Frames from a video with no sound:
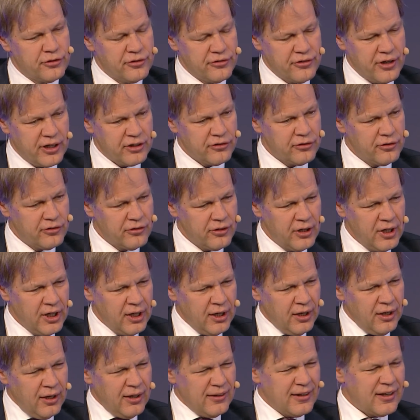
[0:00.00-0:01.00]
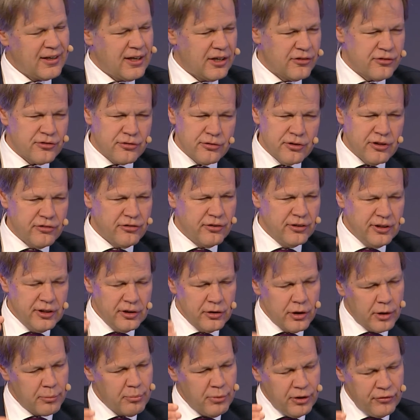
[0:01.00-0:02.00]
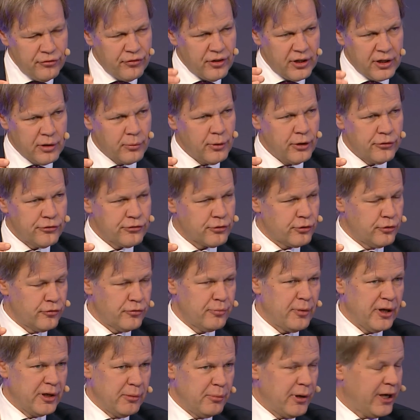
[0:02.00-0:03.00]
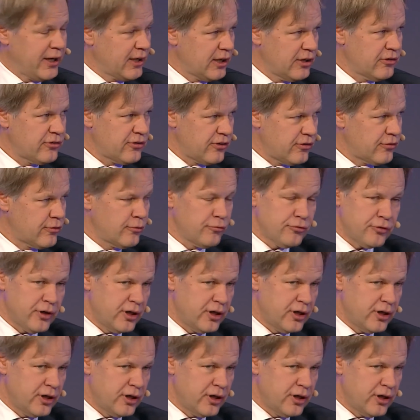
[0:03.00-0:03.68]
of transactions. That has traditionally not been very well served by the banking system.